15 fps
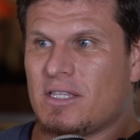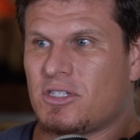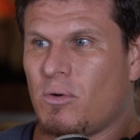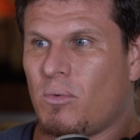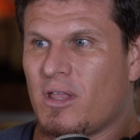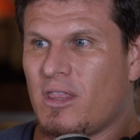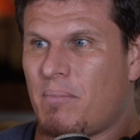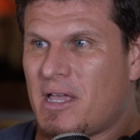So
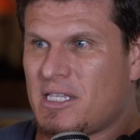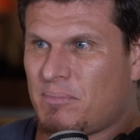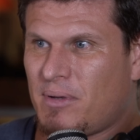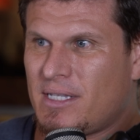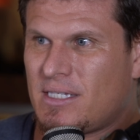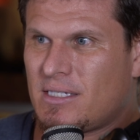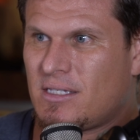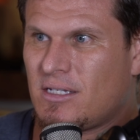one of the best
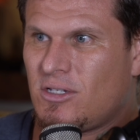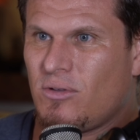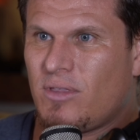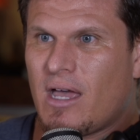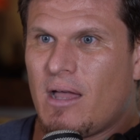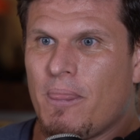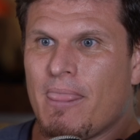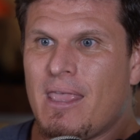places to do
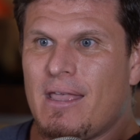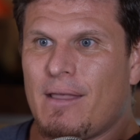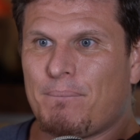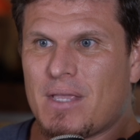that